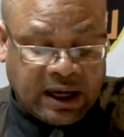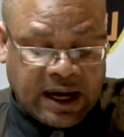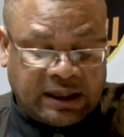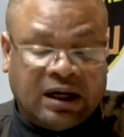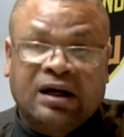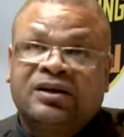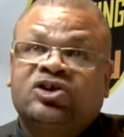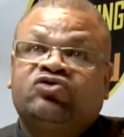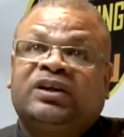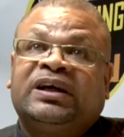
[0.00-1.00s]
and other
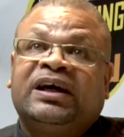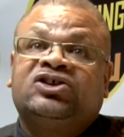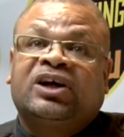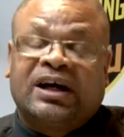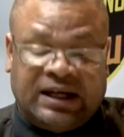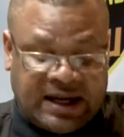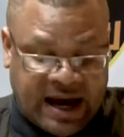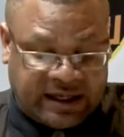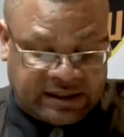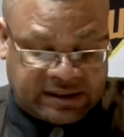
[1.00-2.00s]
strategic
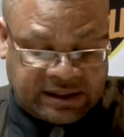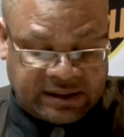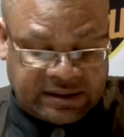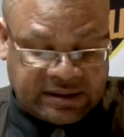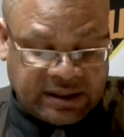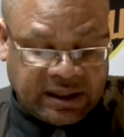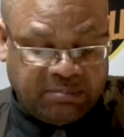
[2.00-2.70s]
alliances